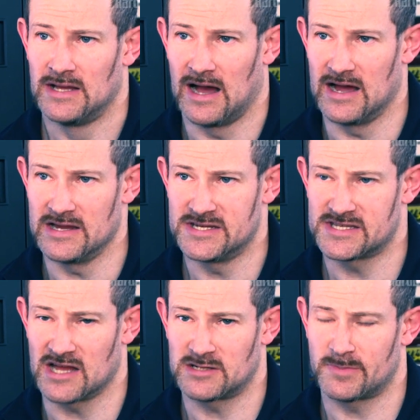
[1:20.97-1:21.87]
I
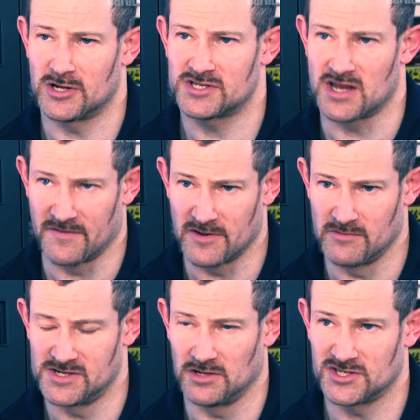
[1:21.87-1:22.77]
started posting a few
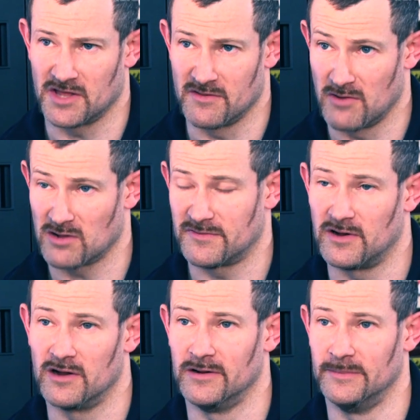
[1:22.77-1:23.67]
results on the ROG
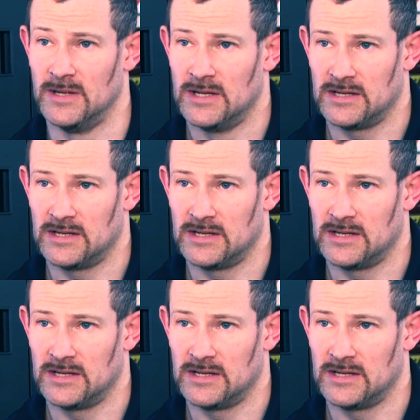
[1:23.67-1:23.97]
forum.